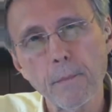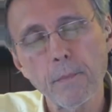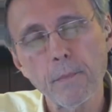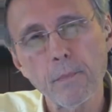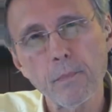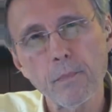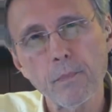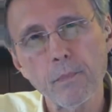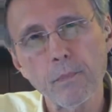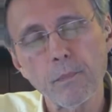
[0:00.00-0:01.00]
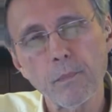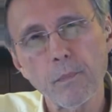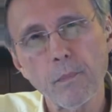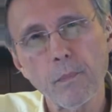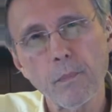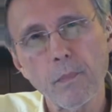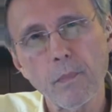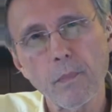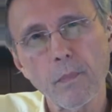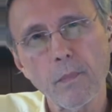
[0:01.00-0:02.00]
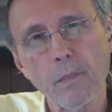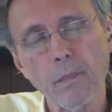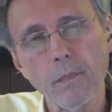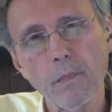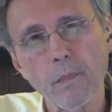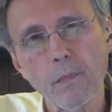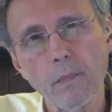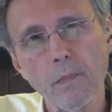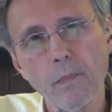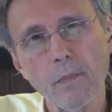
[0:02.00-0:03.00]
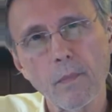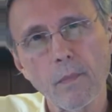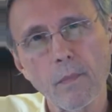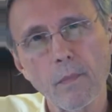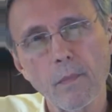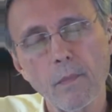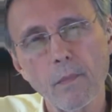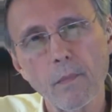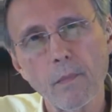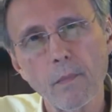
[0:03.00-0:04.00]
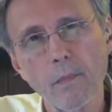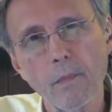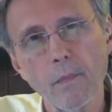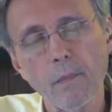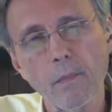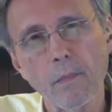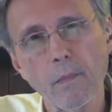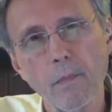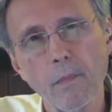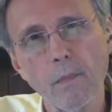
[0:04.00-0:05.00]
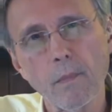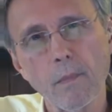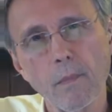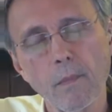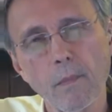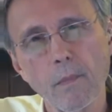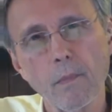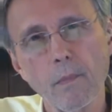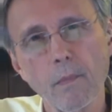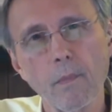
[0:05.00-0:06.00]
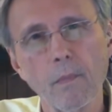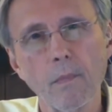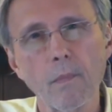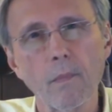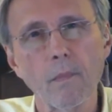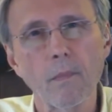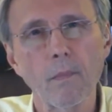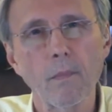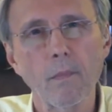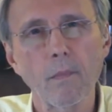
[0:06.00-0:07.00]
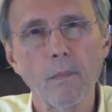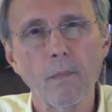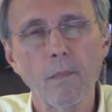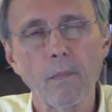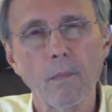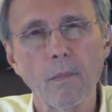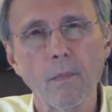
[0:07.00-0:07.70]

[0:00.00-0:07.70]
(not speaking)